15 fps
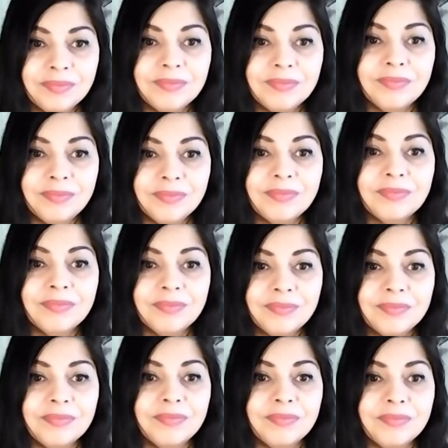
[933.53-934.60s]

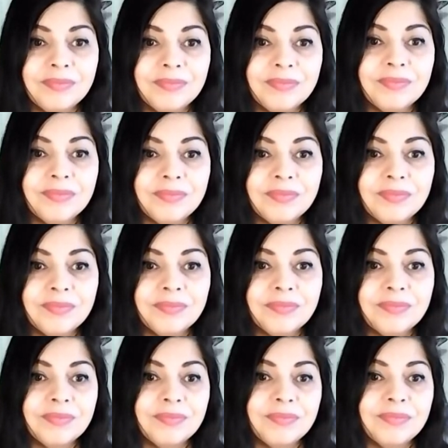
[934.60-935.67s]

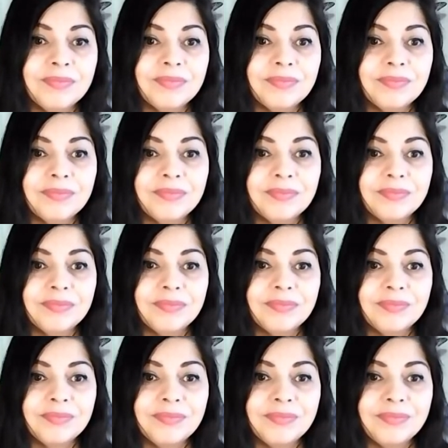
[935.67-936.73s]

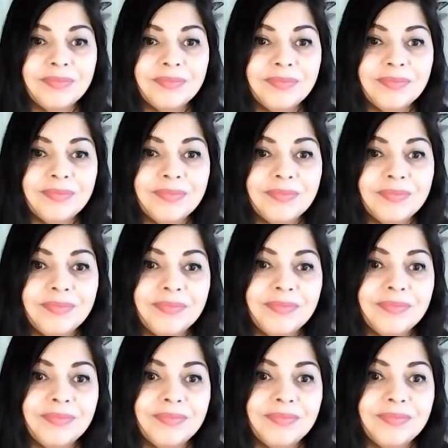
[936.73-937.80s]

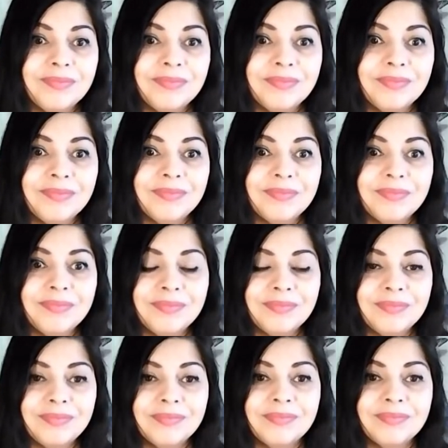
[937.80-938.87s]

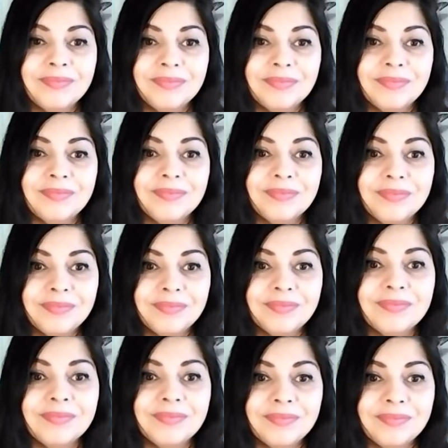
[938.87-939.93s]

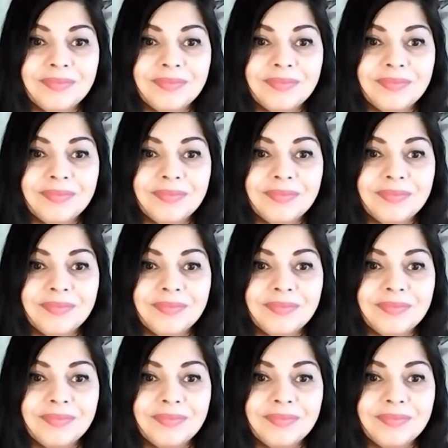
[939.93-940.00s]
(silent)